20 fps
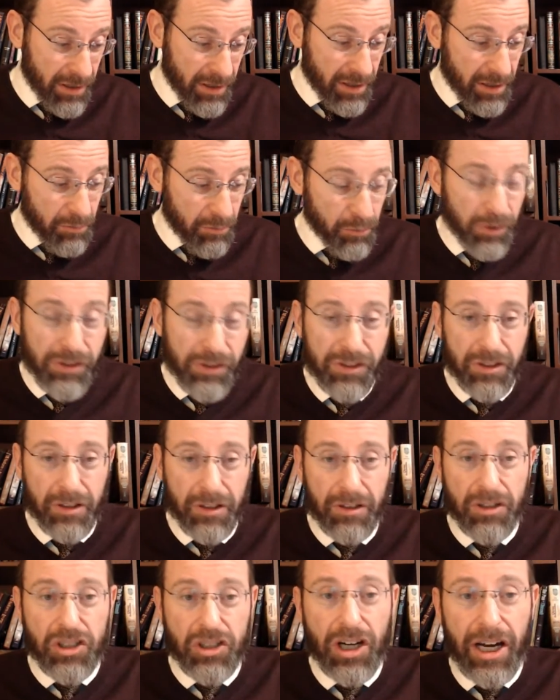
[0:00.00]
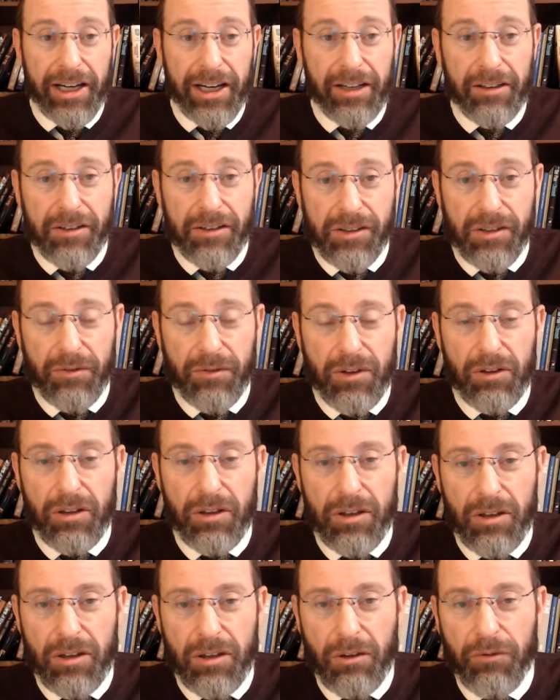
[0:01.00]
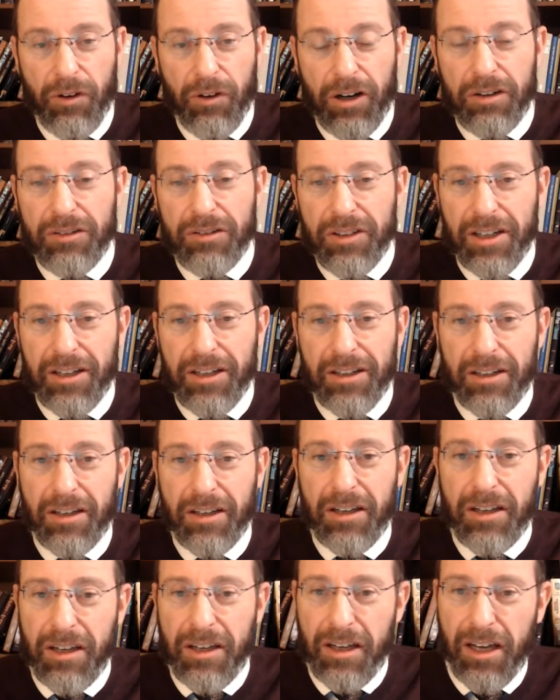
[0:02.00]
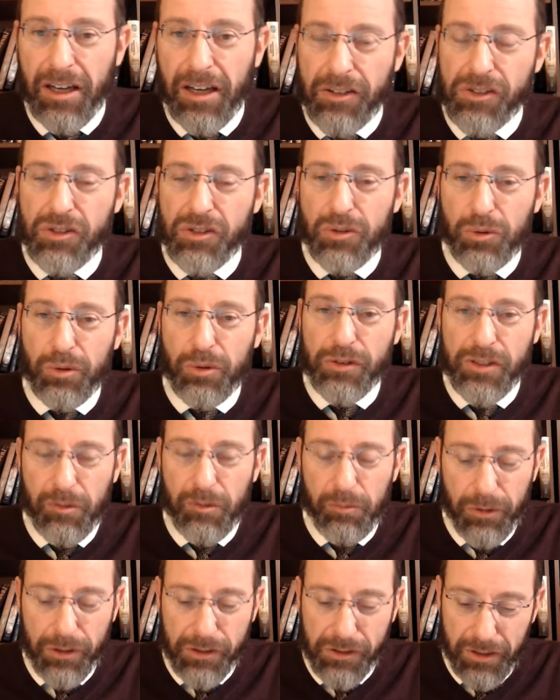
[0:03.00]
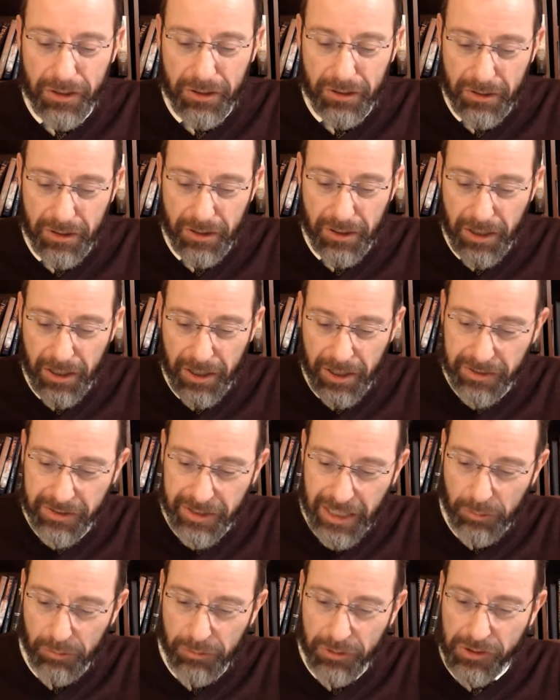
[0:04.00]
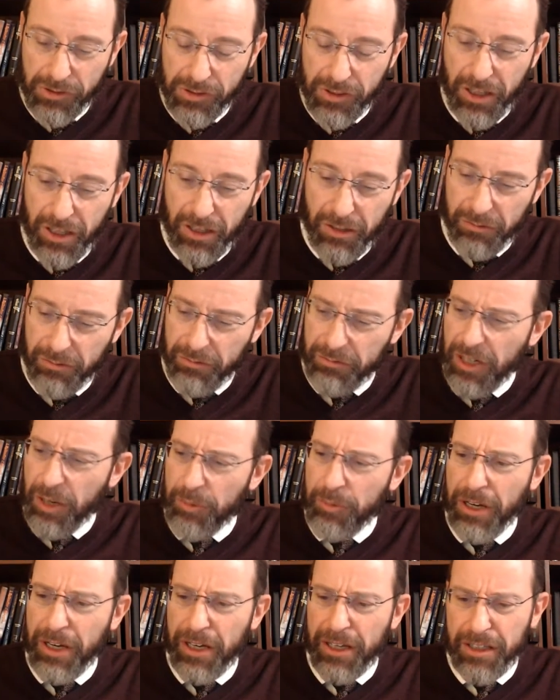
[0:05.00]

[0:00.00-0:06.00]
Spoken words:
Musa giants of the Navardic schools of Musa, his name was Rabbi